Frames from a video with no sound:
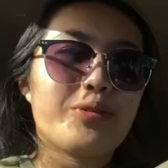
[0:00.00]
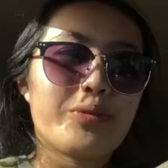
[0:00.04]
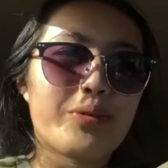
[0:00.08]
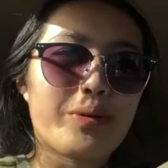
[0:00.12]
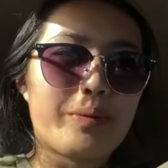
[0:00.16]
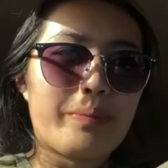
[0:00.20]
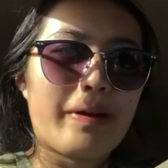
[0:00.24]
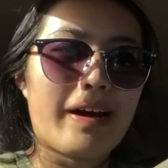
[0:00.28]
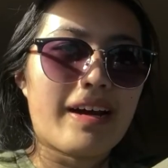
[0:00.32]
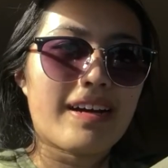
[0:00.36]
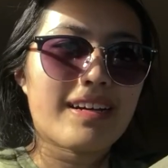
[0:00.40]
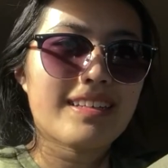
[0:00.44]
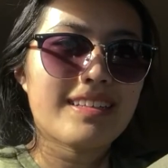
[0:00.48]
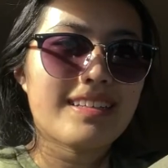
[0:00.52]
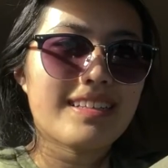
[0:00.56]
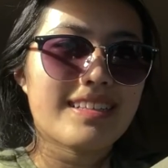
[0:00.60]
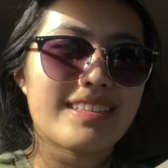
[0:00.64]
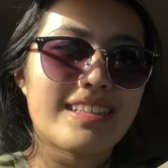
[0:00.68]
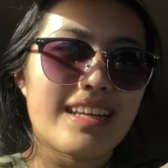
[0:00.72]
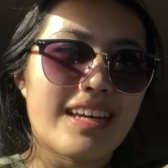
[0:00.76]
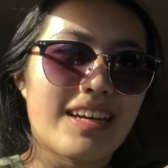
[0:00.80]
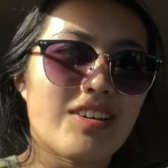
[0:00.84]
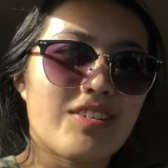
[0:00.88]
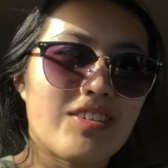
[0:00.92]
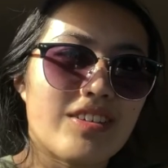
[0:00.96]
We're back in
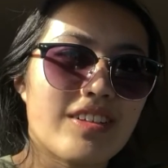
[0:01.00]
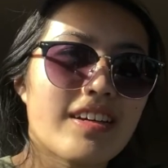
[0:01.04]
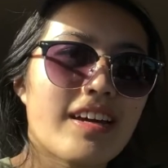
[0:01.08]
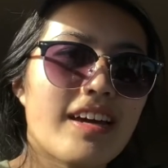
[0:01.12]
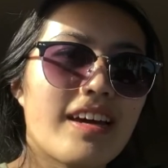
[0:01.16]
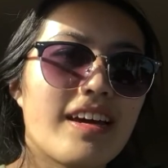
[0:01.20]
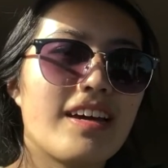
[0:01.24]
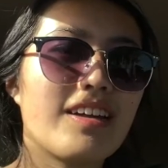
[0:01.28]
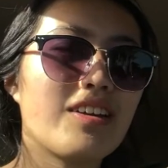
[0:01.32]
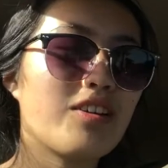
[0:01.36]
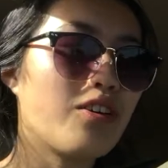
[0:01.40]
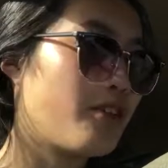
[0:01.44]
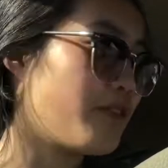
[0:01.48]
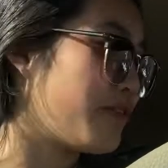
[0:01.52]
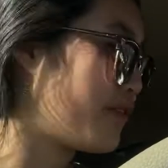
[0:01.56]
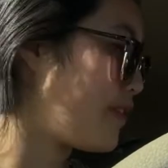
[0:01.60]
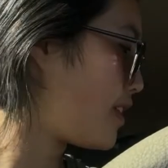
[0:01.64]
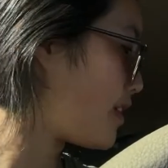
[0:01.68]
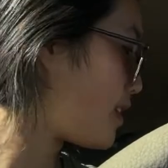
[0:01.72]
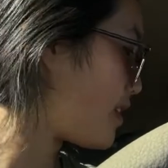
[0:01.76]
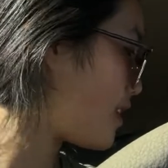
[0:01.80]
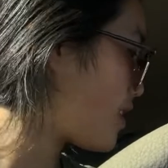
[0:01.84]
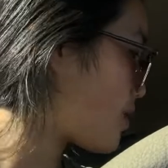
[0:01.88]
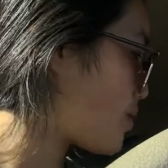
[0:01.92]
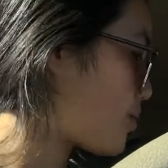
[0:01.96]
this angle again.
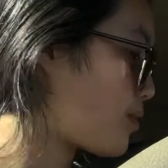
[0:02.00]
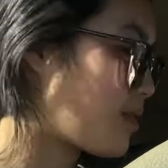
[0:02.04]
Hopefully this